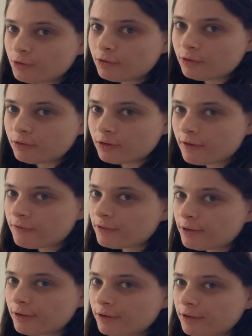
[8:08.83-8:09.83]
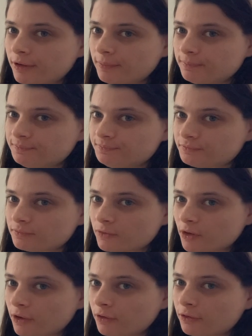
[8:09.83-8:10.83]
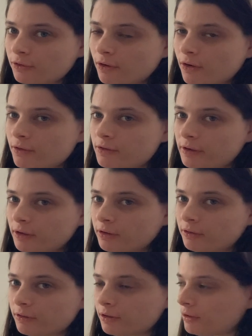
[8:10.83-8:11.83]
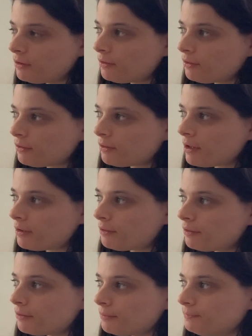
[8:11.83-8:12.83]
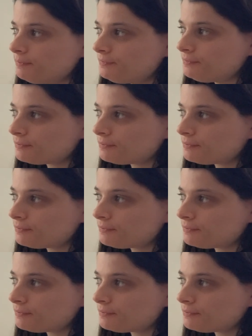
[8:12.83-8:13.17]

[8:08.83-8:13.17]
You can definitely taste all the ingredients that are